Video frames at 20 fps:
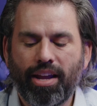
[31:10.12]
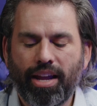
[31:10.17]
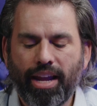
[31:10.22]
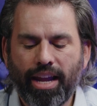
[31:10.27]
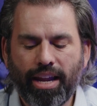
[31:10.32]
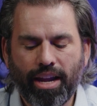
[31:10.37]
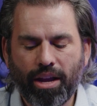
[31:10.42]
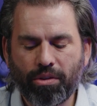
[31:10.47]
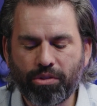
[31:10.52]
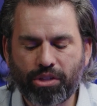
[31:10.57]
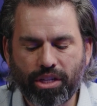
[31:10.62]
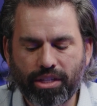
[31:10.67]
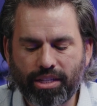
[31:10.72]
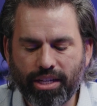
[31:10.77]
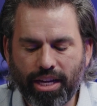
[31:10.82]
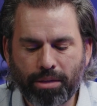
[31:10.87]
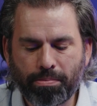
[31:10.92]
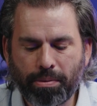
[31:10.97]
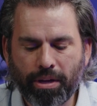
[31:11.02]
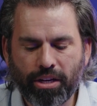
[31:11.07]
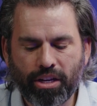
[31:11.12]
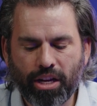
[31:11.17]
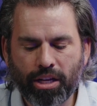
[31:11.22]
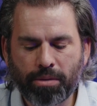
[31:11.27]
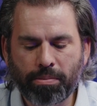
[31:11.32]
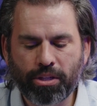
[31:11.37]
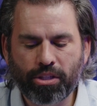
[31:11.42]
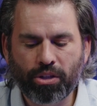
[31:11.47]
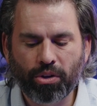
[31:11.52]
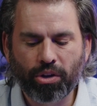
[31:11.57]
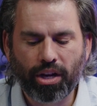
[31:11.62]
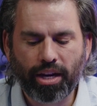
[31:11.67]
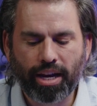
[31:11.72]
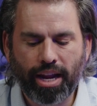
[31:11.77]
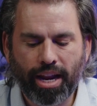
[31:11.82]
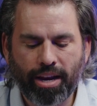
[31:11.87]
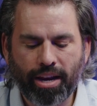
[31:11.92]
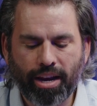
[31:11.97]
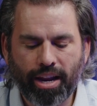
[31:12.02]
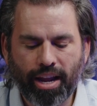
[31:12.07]
It was just it's been so good.
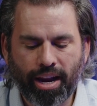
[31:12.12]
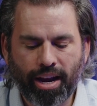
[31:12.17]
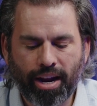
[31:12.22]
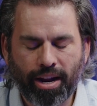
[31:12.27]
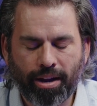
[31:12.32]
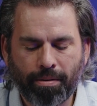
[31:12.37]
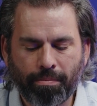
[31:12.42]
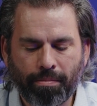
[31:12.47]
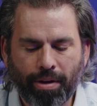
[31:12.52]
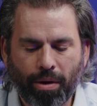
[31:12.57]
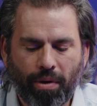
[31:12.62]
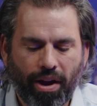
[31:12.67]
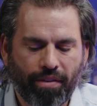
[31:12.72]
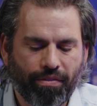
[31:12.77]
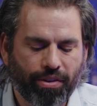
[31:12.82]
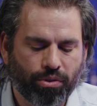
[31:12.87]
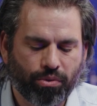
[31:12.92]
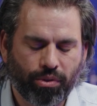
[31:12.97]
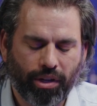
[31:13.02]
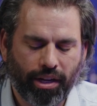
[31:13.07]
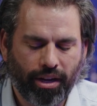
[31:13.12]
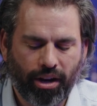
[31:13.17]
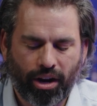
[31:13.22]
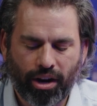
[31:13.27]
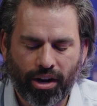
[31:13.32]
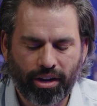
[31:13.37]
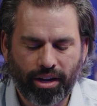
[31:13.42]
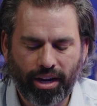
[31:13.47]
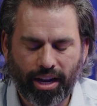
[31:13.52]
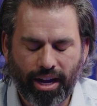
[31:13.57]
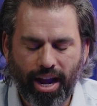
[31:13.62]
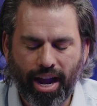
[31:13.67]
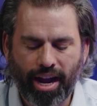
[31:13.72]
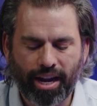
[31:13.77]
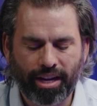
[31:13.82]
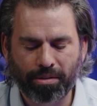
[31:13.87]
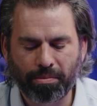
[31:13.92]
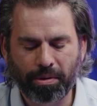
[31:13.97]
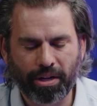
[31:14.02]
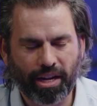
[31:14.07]
And my wife is really high
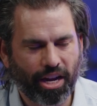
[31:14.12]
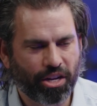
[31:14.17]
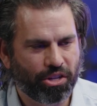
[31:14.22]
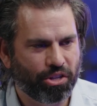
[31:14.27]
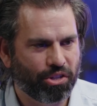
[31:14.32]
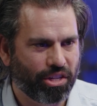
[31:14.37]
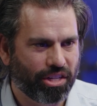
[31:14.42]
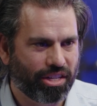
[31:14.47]
into communication.